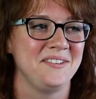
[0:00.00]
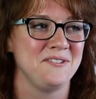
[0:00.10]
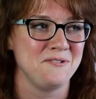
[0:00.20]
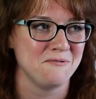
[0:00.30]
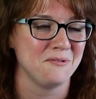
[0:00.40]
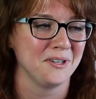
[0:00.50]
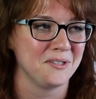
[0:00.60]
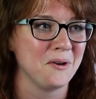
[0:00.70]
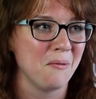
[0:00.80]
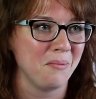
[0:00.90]
you
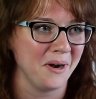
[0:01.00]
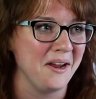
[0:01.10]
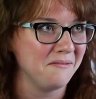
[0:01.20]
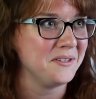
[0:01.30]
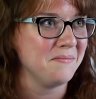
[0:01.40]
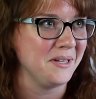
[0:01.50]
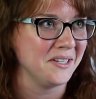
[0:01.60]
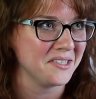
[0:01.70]
were so brave to be